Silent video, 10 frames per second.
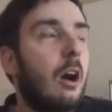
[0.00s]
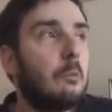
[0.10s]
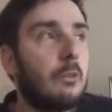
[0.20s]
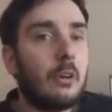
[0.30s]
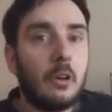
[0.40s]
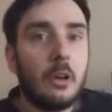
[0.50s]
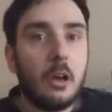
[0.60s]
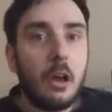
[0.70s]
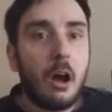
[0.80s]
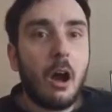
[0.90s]
So what's
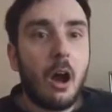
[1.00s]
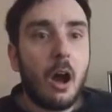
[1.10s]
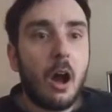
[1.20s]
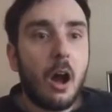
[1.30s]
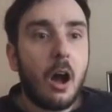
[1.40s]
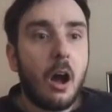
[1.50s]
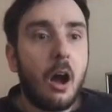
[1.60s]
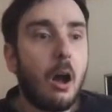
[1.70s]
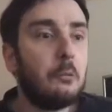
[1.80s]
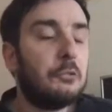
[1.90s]
happening? Are you getting in the ring,
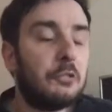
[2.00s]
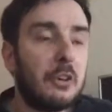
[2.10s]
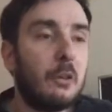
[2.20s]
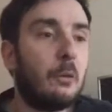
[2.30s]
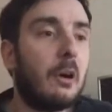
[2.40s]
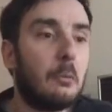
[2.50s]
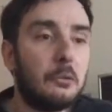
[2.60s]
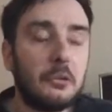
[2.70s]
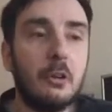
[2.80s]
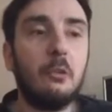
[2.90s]
or I'm
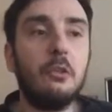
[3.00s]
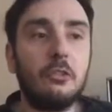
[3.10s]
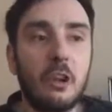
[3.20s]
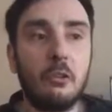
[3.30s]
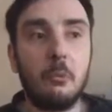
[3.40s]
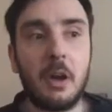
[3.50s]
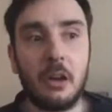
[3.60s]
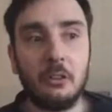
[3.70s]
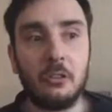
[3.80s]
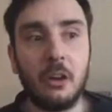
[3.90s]
still the general
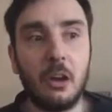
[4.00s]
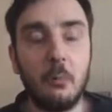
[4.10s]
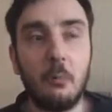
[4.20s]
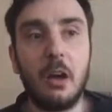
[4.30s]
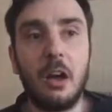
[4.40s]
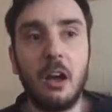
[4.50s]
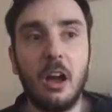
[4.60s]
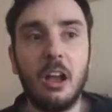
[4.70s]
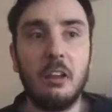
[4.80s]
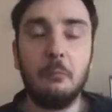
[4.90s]
manager, but
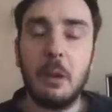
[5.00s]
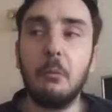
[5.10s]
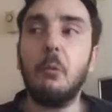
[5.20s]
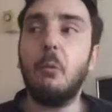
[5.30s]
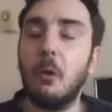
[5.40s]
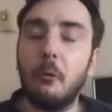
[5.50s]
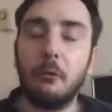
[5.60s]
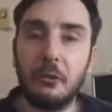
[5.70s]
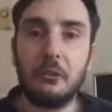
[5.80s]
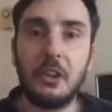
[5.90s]
if people
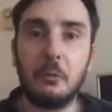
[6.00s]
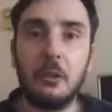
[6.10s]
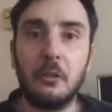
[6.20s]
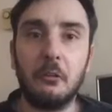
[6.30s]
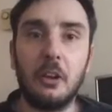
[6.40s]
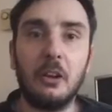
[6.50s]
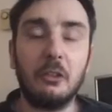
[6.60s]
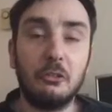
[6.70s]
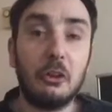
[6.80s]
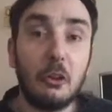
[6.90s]
want to see me in the
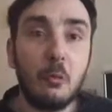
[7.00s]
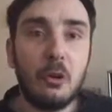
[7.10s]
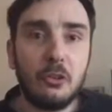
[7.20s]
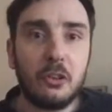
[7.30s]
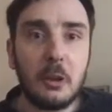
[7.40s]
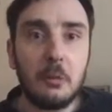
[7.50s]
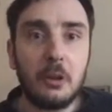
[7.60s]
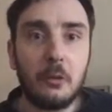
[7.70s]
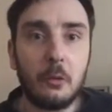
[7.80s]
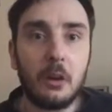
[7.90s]
ring, do you want to see
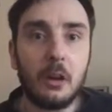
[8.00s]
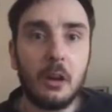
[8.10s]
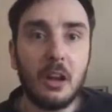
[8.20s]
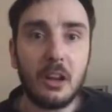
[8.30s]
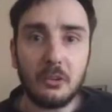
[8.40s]
me in the ring?